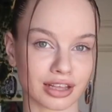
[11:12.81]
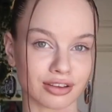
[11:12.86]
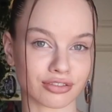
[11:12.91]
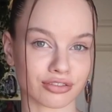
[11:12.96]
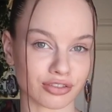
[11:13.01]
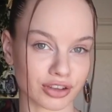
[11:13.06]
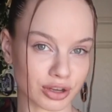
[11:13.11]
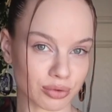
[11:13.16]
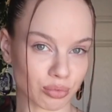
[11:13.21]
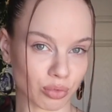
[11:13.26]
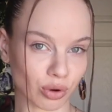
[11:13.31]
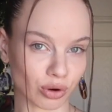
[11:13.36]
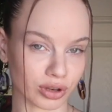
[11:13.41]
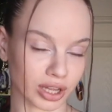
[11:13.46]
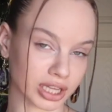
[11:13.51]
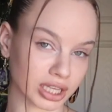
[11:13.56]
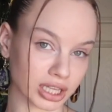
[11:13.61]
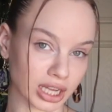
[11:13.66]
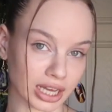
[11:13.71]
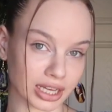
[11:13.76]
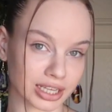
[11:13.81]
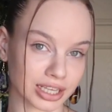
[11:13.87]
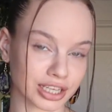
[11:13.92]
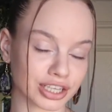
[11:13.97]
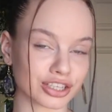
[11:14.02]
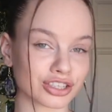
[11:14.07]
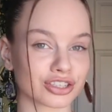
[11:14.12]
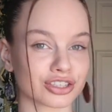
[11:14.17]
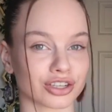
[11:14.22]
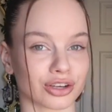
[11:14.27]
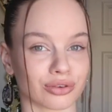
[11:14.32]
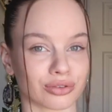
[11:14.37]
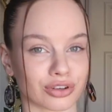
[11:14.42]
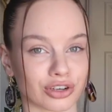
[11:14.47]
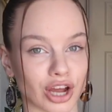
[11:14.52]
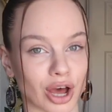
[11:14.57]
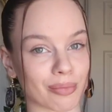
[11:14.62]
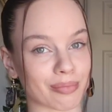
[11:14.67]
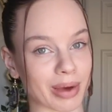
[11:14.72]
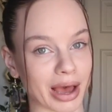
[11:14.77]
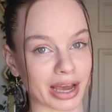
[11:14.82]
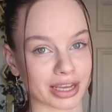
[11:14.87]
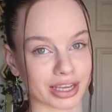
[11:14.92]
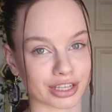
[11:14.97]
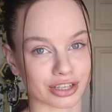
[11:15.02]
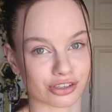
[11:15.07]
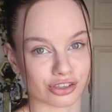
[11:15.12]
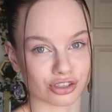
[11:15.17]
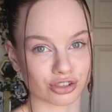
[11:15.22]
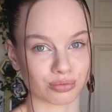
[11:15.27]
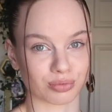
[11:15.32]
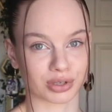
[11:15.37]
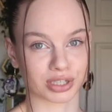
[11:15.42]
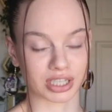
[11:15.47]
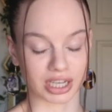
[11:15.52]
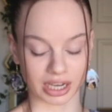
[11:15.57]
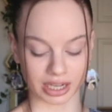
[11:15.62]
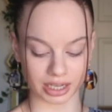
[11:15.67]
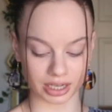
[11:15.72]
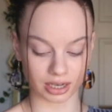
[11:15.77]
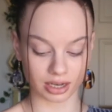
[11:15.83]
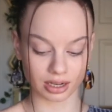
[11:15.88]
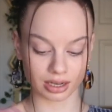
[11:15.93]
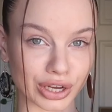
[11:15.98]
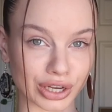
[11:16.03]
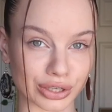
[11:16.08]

They fit more like leggings, so they're not baggy, they're super tight.